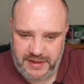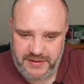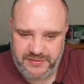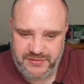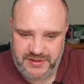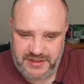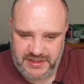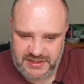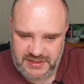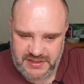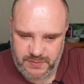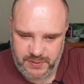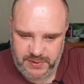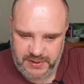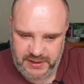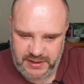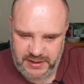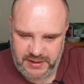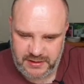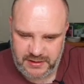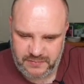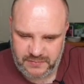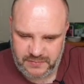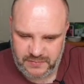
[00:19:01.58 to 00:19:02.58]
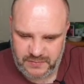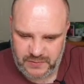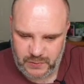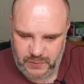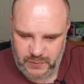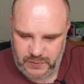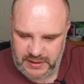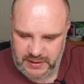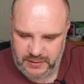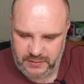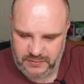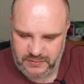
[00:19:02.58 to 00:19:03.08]
disappear,
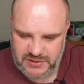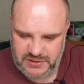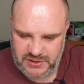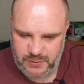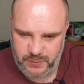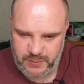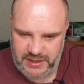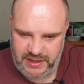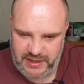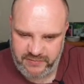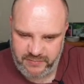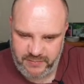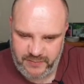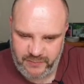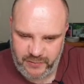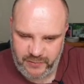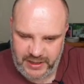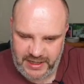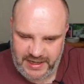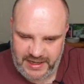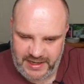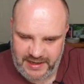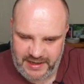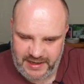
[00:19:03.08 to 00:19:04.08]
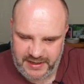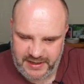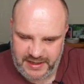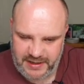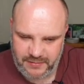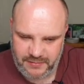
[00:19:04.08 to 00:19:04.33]
although too many of them really have now.